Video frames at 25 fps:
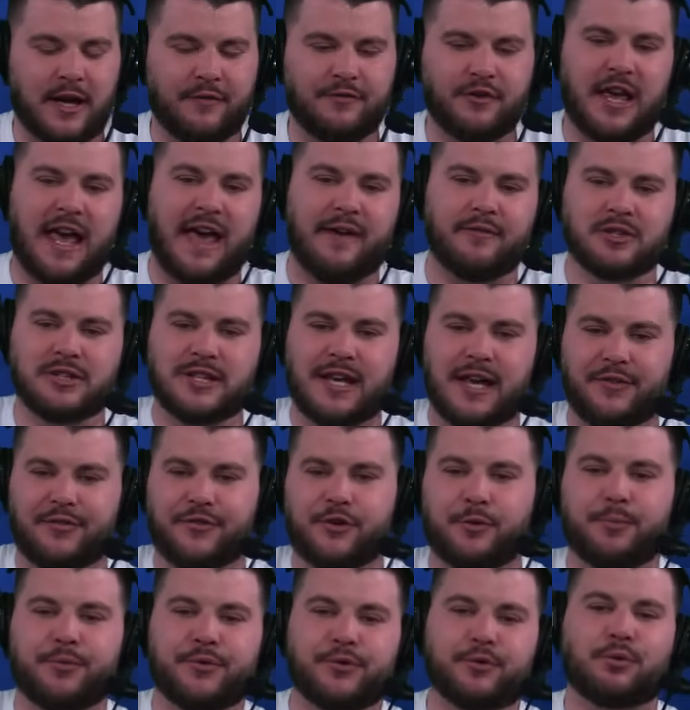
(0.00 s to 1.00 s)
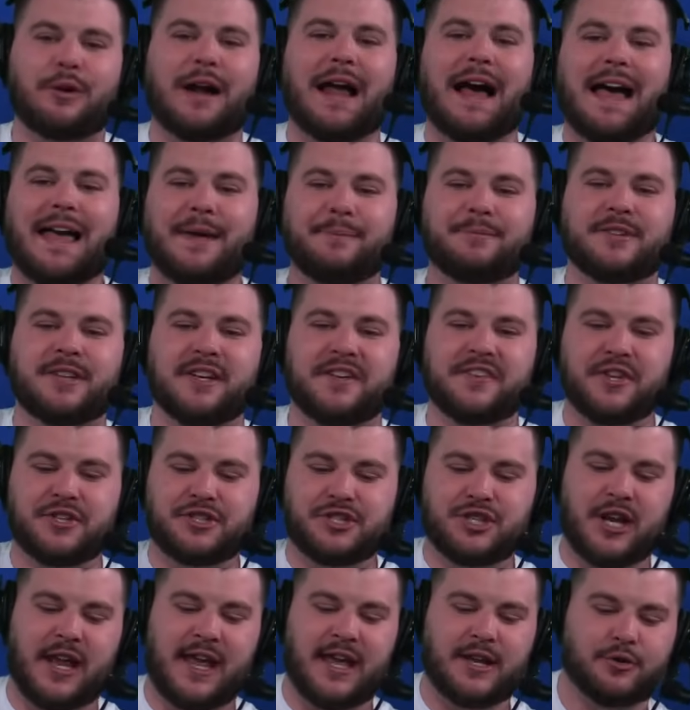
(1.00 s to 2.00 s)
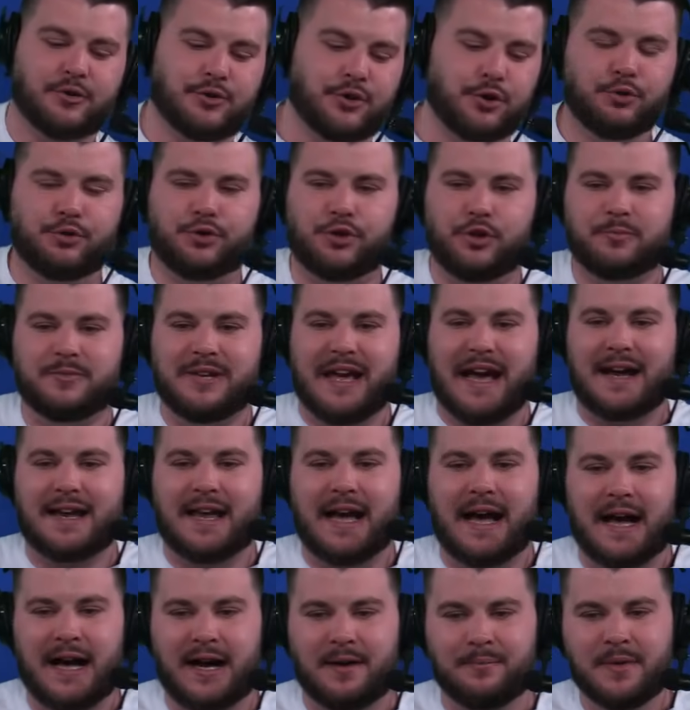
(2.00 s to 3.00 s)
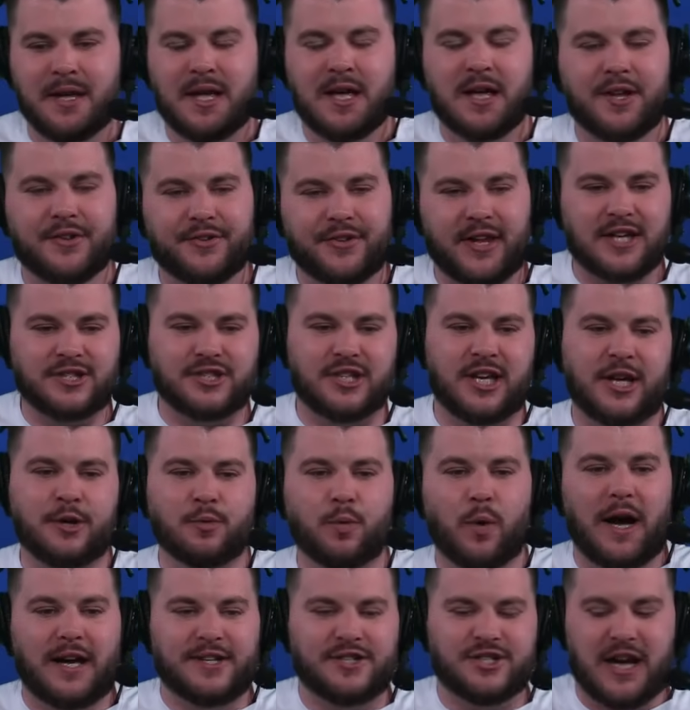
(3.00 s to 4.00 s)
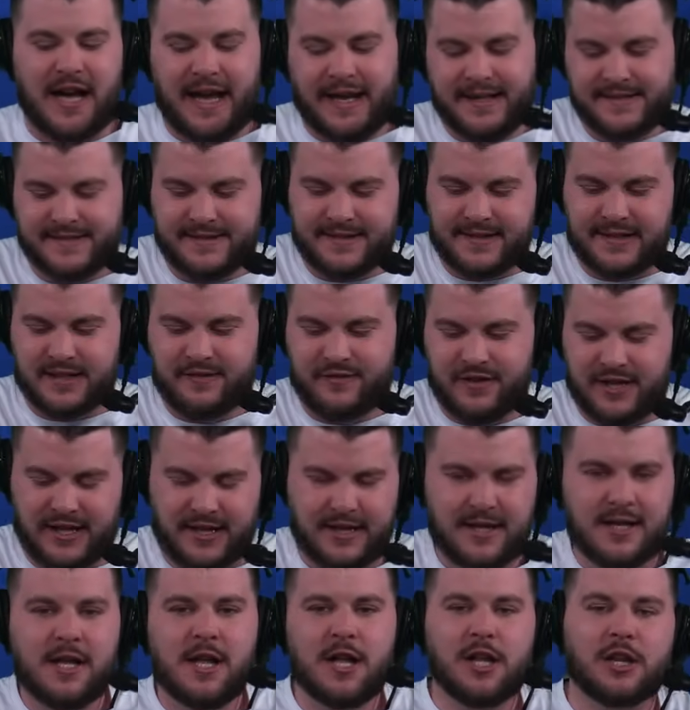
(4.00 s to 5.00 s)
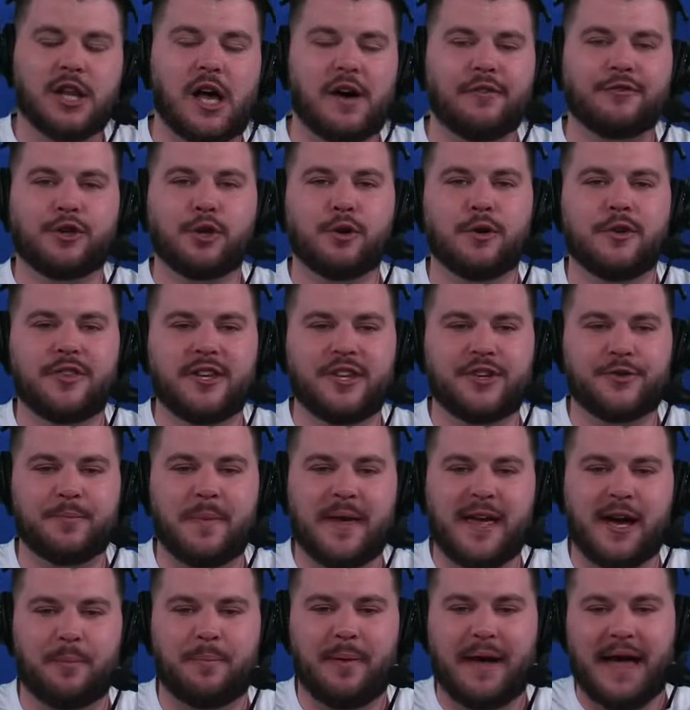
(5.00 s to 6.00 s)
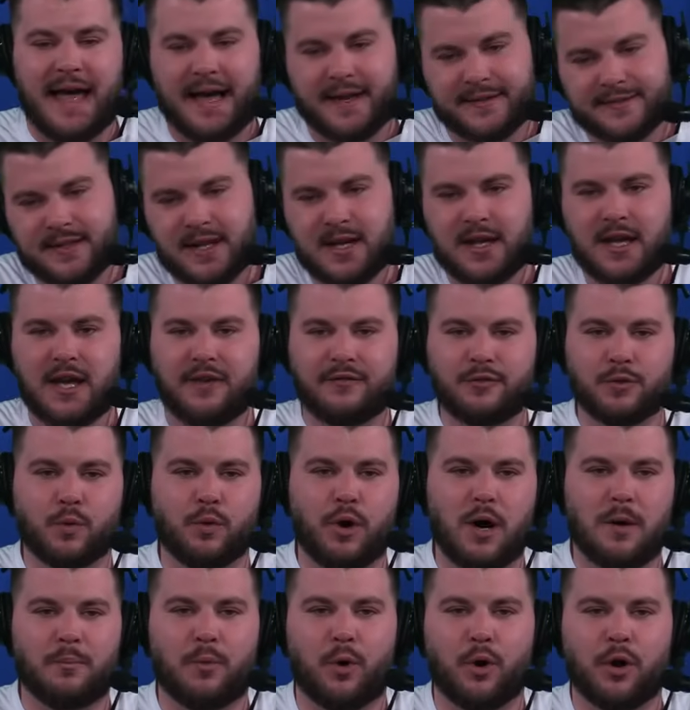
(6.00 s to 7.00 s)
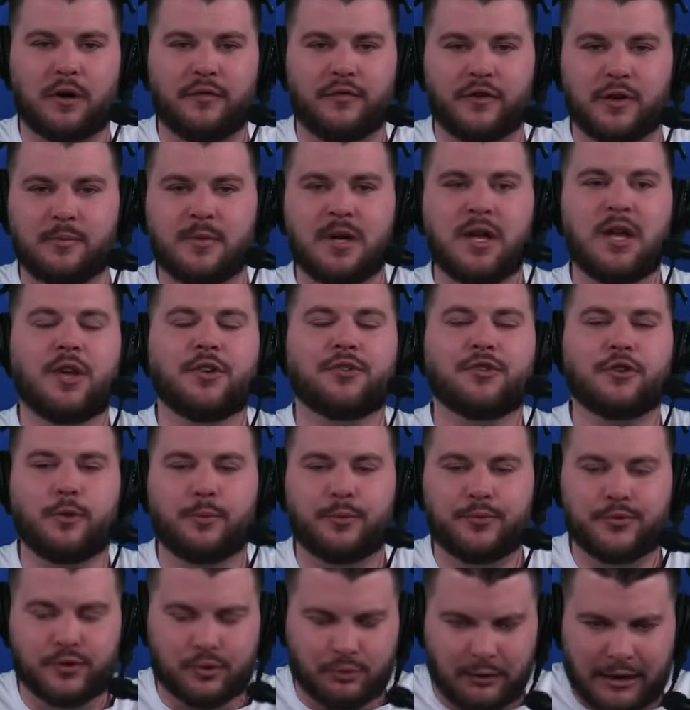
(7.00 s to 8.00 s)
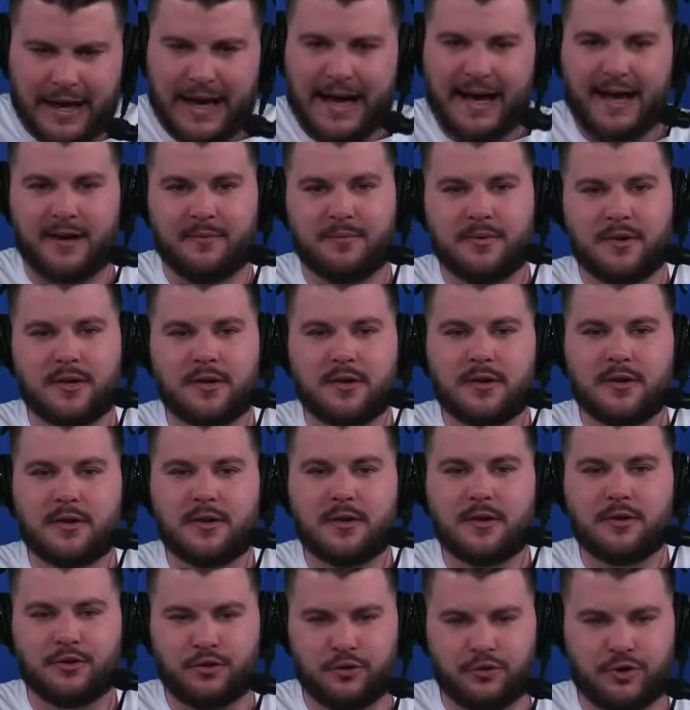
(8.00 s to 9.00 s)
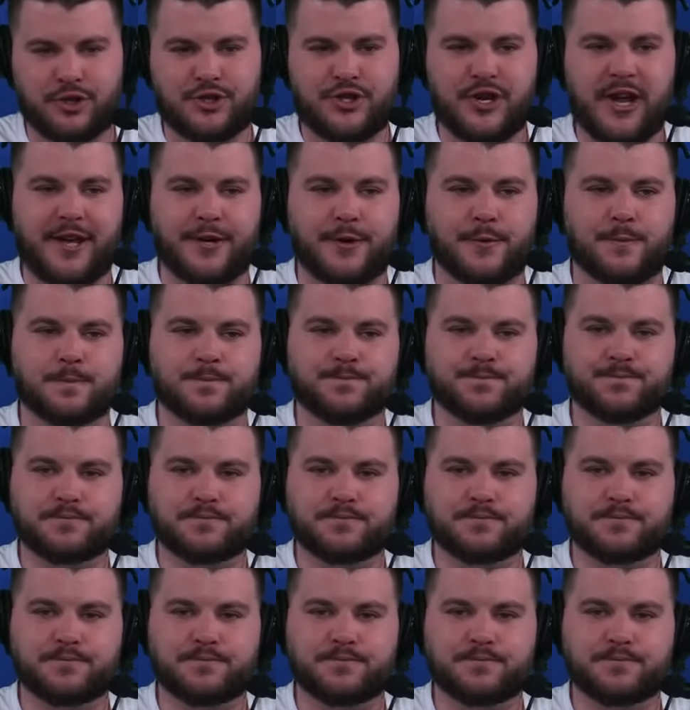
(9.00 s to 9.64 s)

If you haven't yet, subscribe to the channel, youtube.com/NYGiantsTV. Love doing these mailbags. If you want more of them, subscribe to the channel.